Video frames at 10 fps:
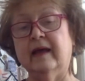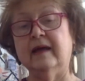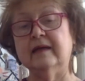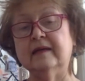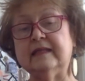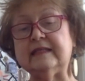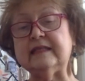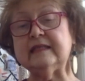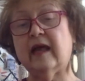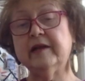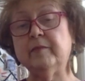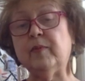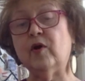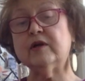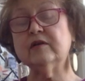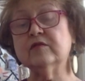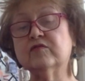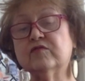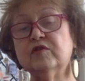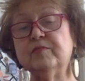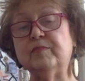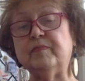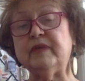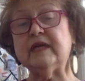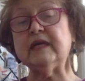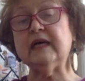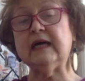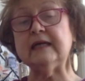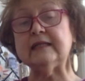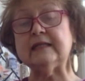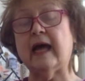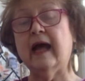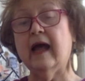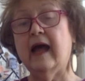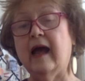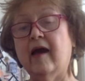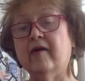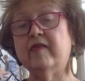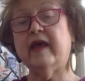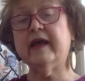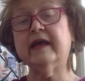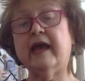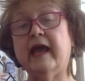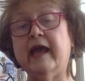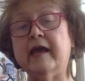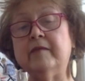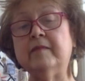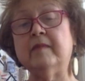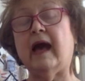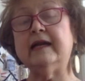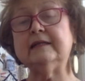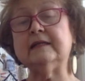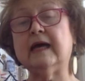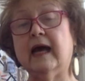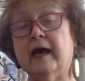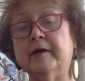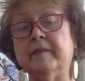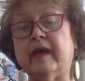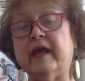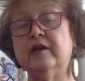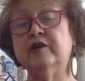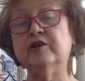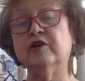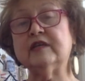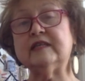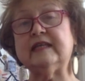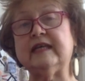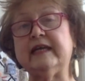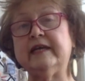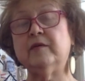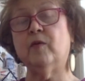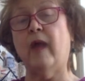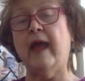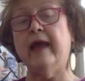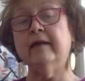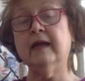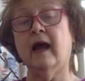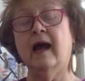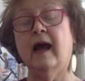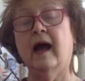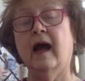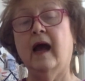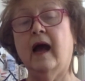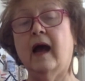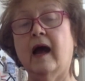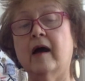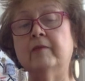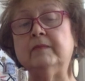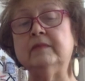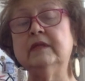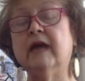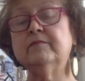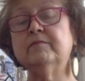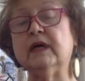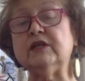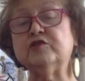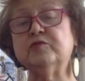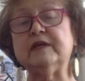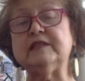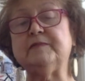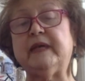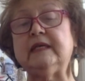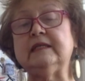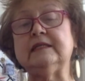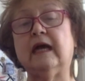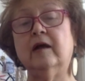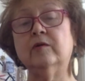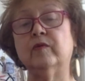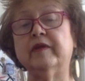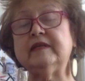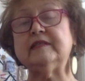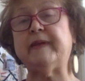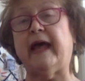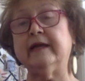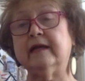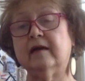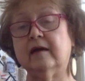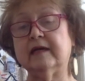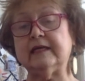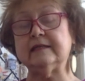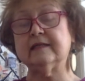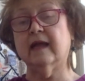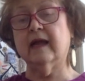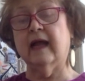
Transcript: And this is an important group because they came at a time in New York City when not much was being done with Hispanic artists.